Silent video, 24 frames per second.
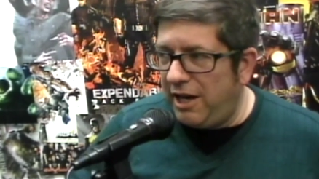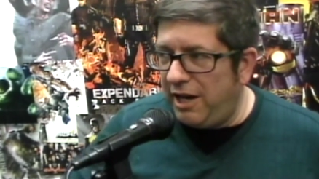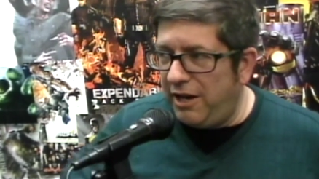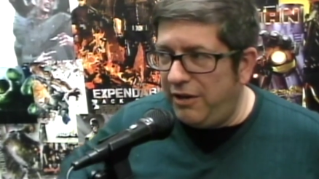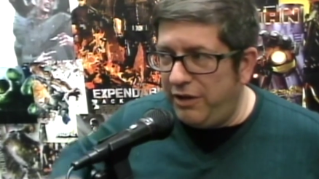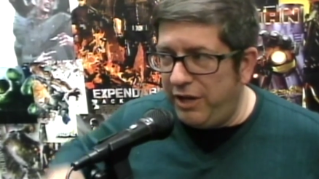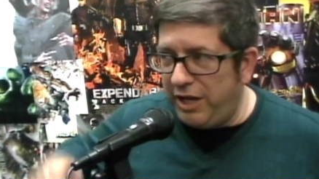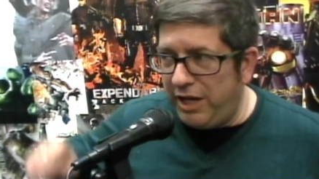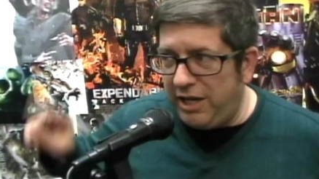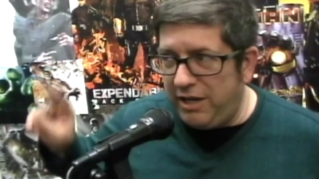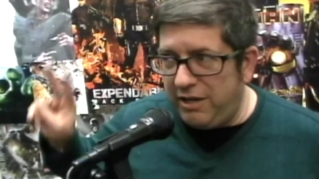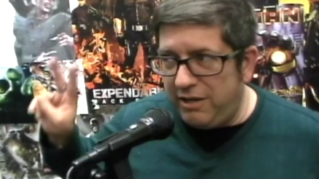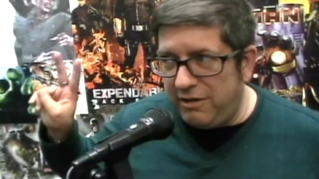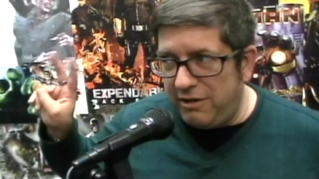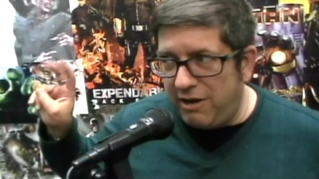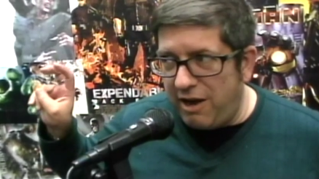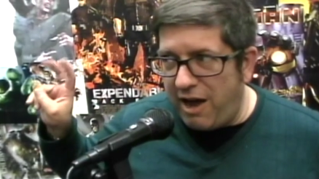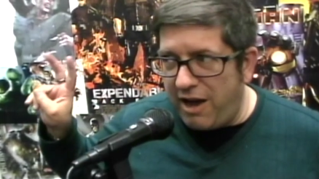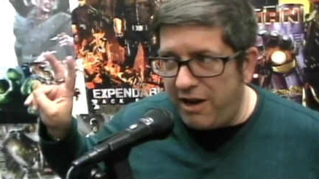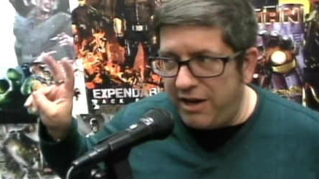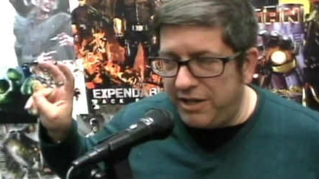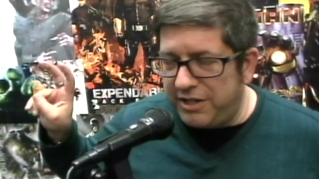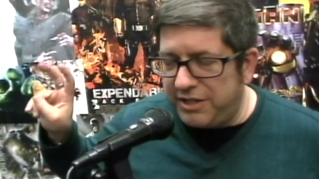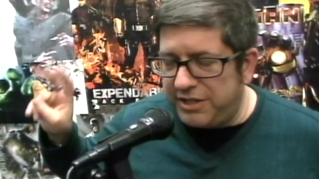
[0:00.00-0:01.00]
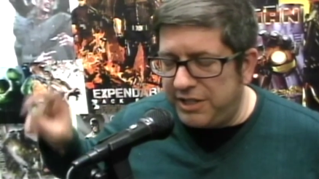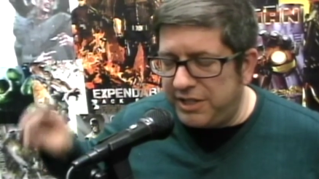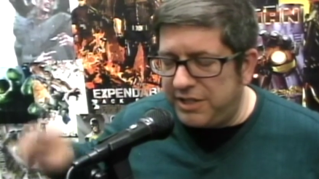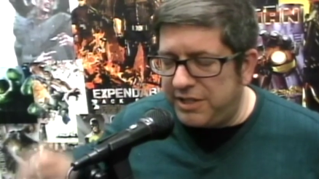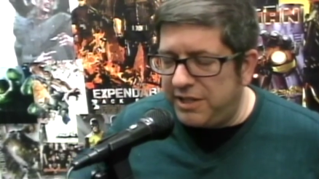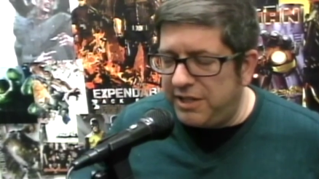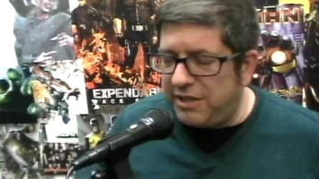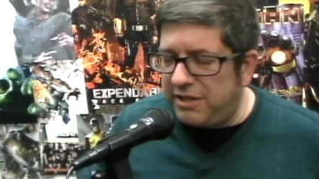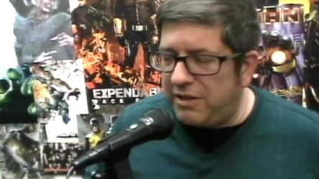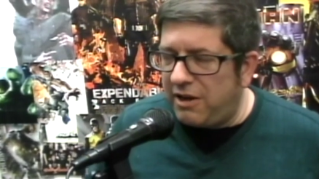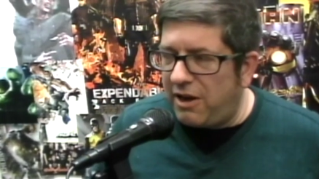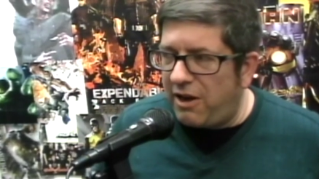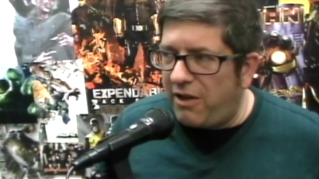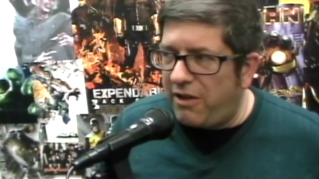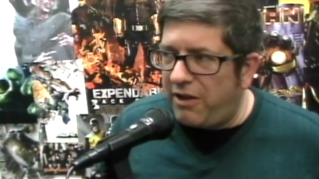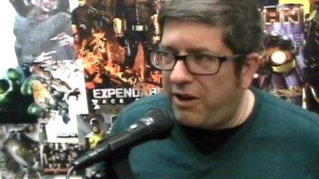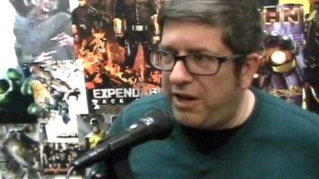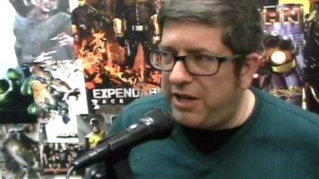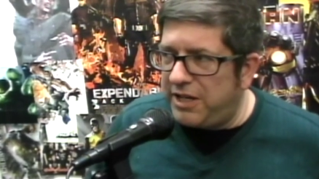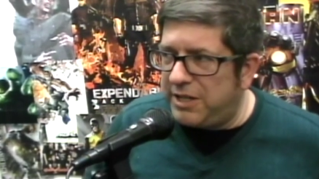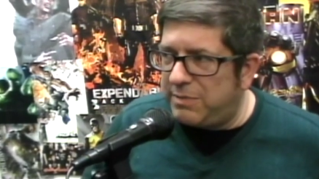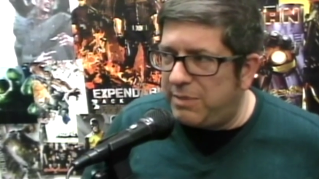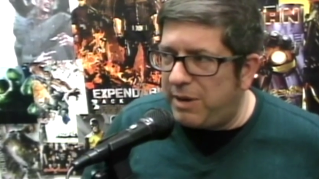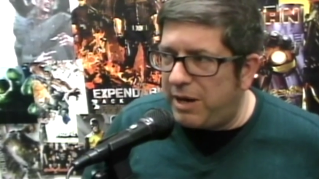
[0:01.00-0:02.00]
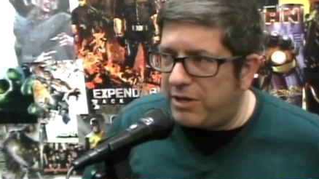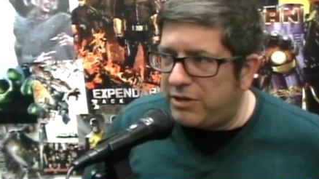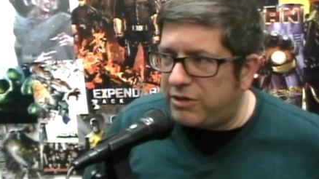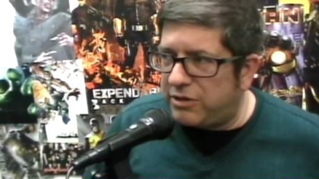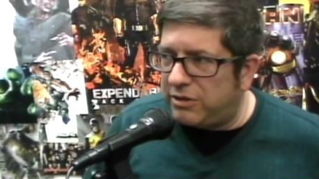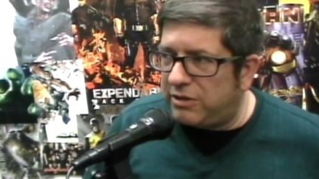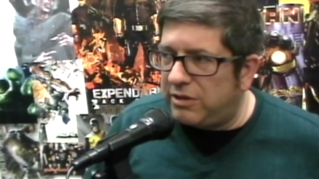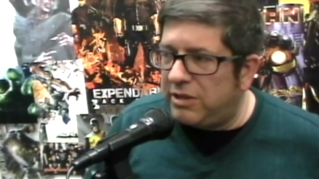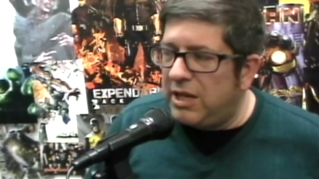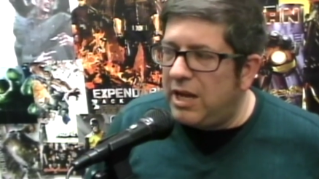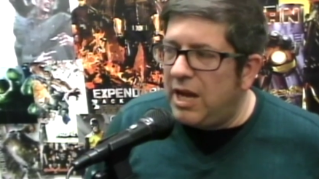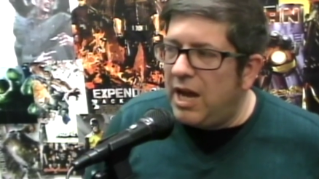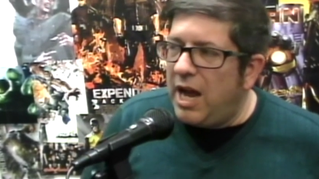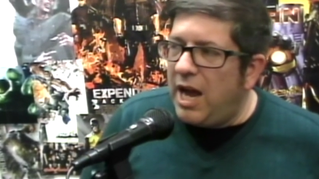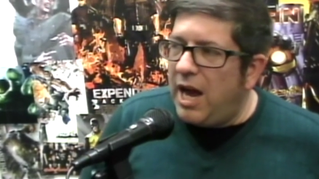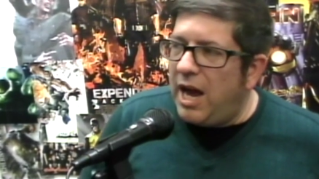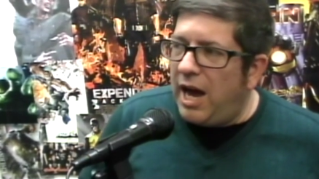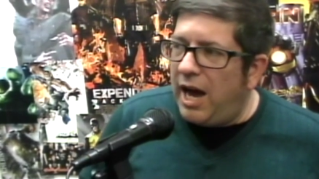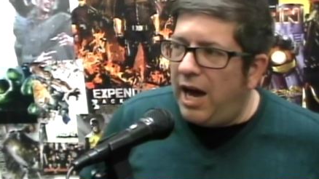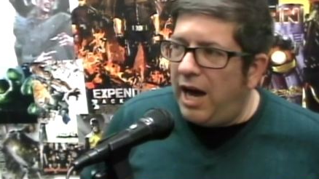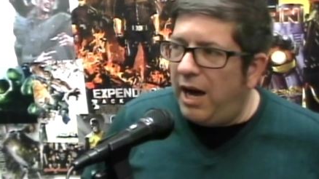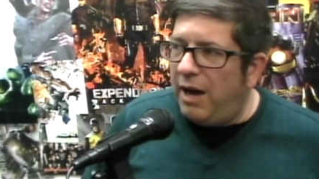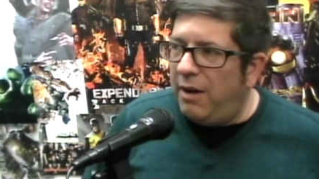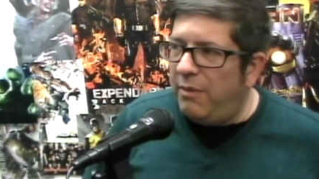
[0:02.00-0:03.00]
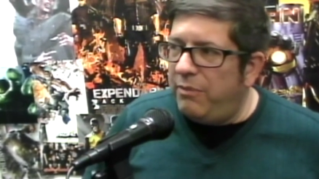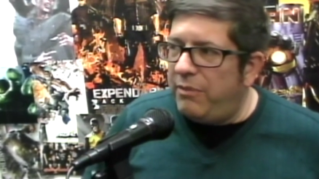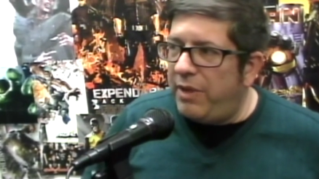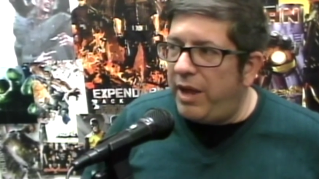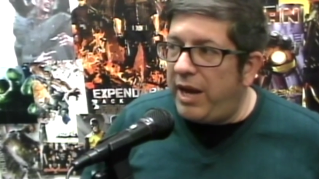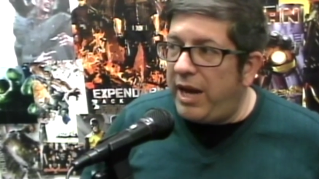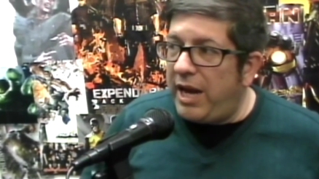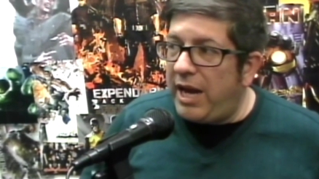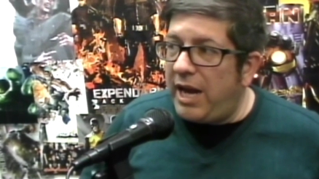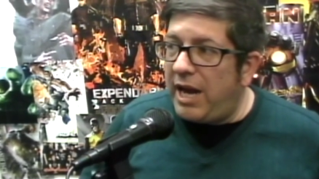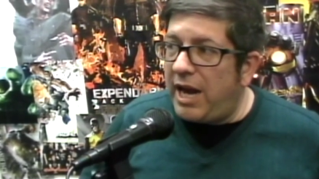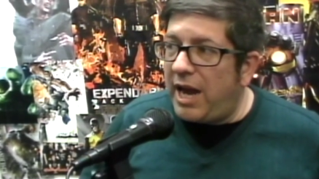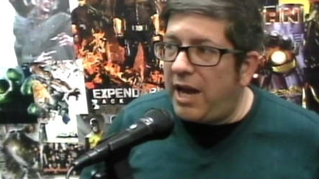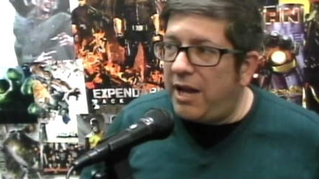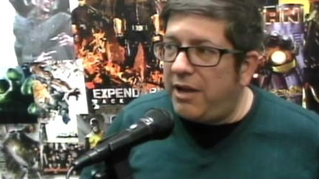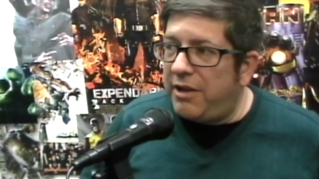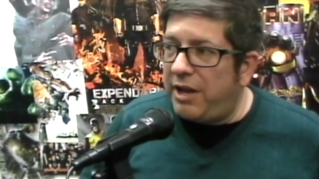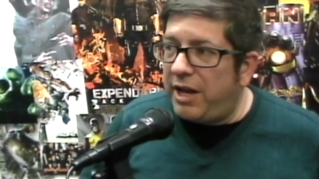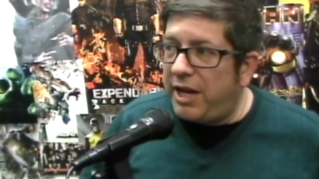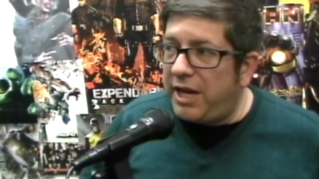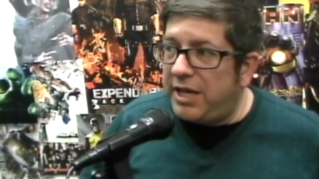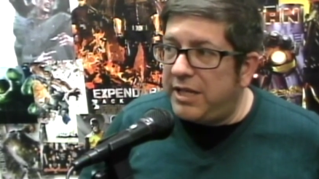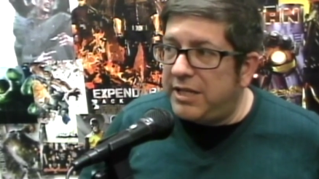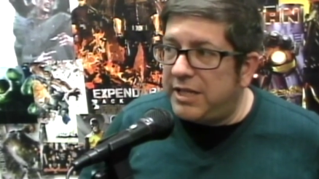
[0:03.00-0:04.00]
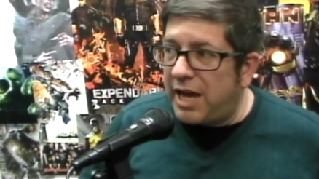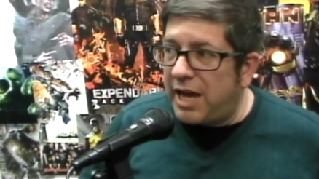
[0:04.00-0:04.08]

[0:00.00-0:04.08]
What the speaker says: the non-existent Holiday Special than he has